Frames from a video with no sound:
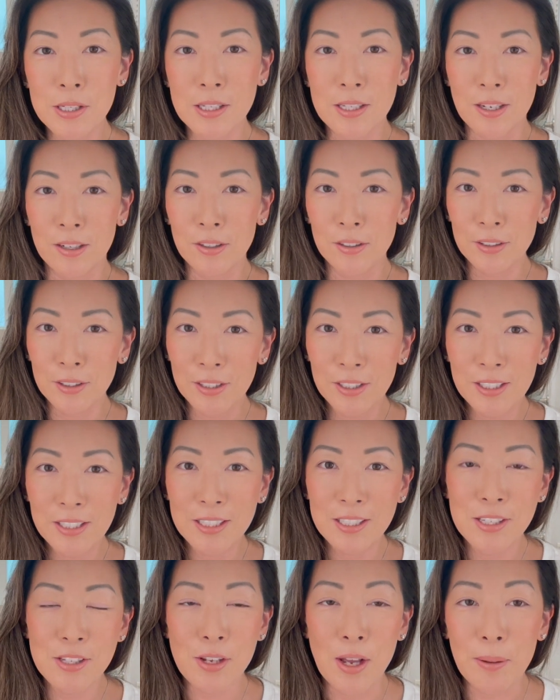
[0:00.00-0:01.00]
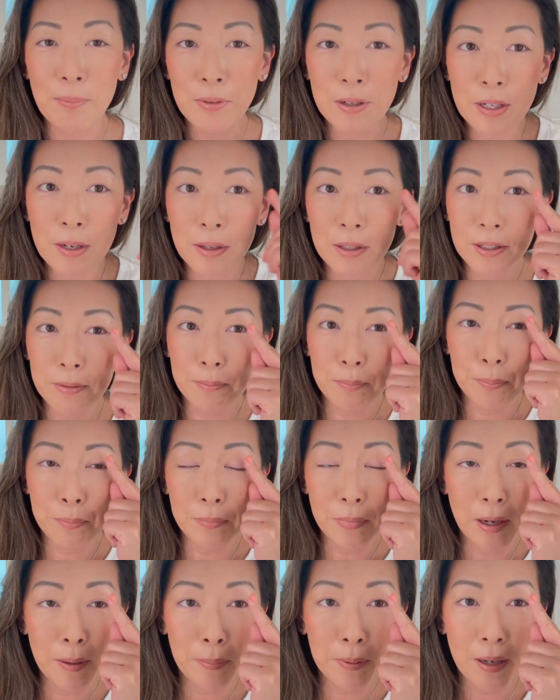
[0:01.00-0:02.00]
subtle look. So I'm gonna
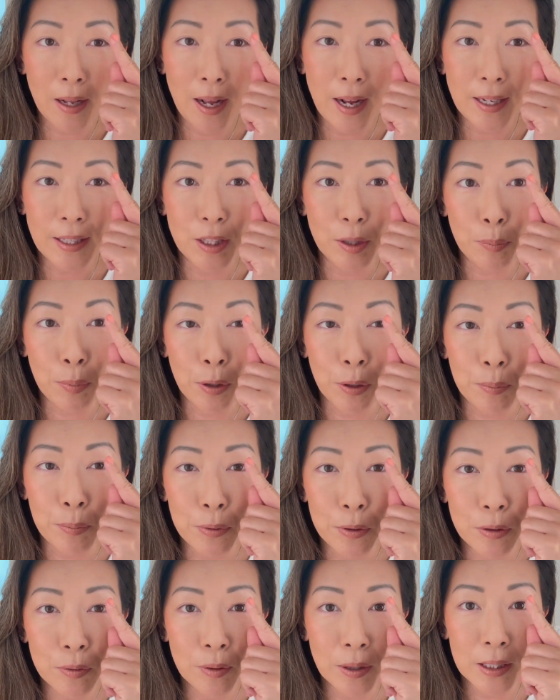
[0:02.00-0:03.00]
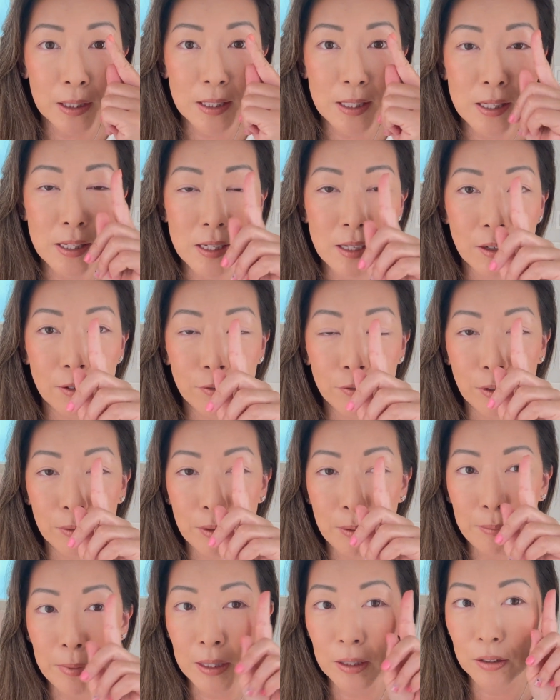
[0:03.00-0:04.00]
apply the purple ones from the
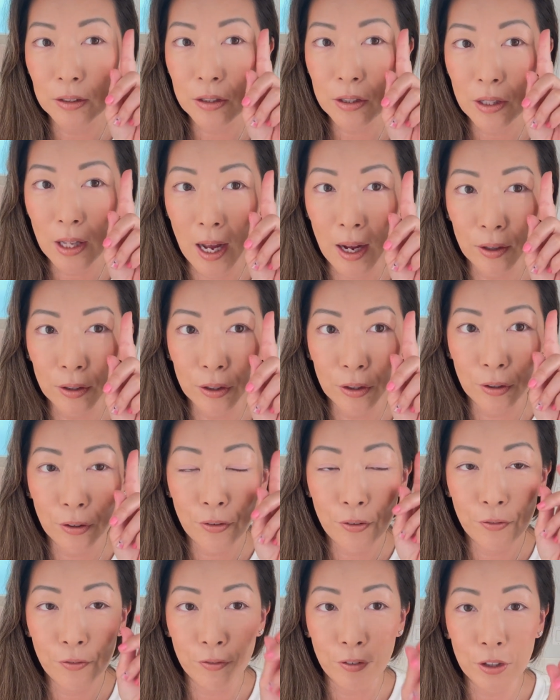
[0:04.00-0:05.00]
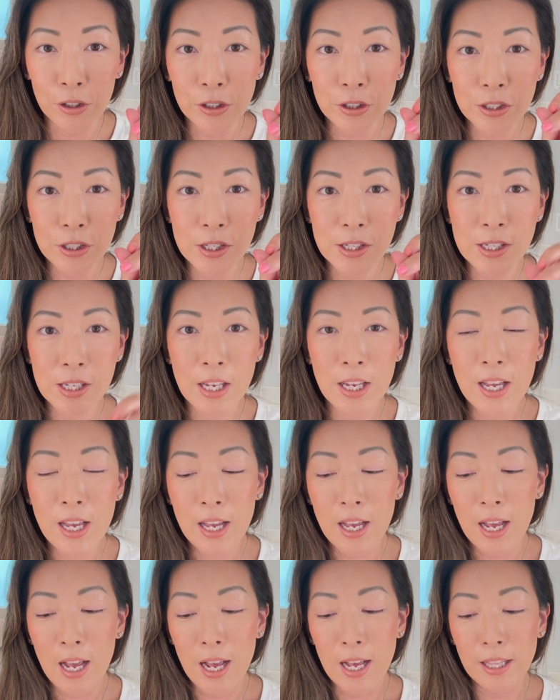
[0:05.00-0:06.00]
middle to the outer first,
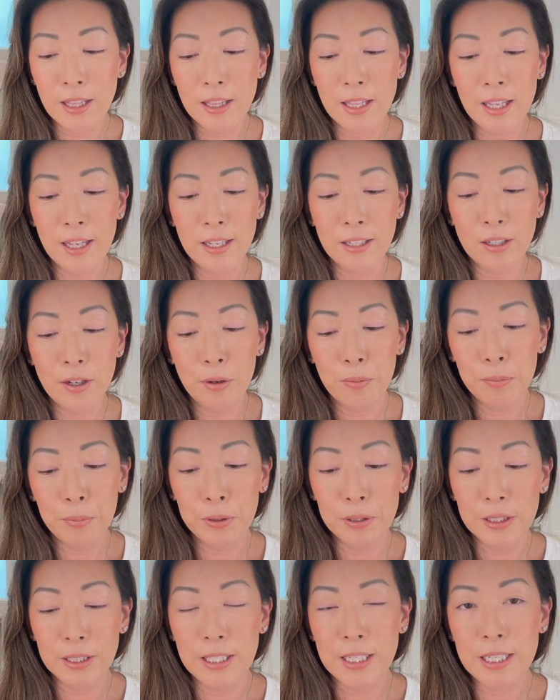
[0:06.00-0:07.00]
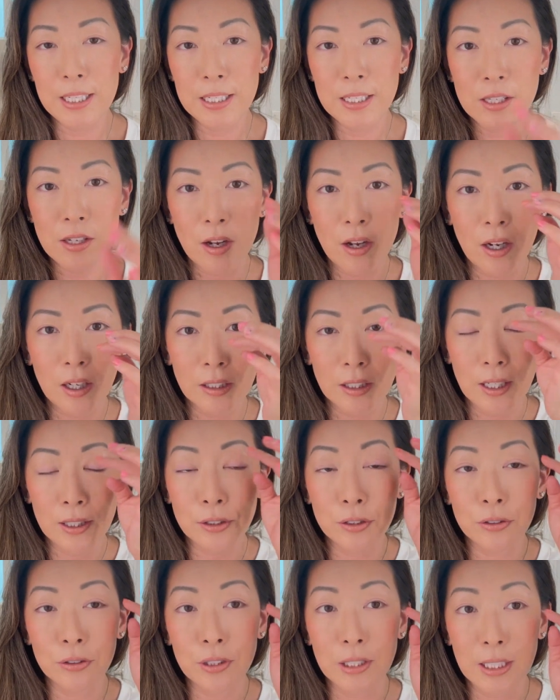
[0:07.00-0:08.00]
and then put these on
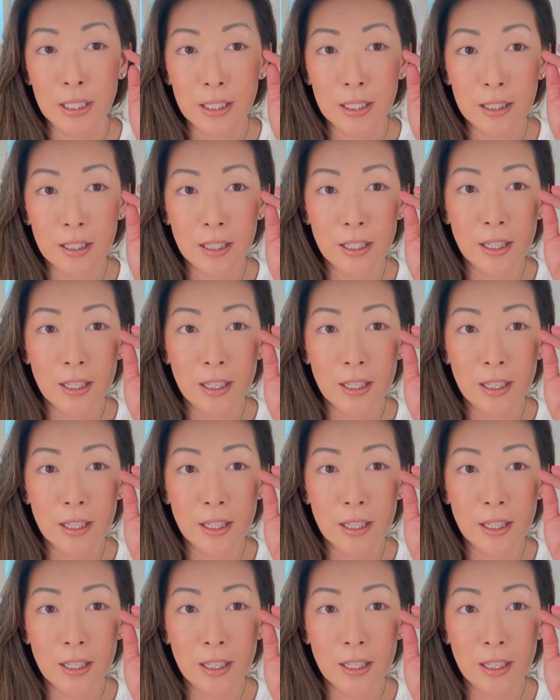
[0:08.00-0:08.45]
underneath.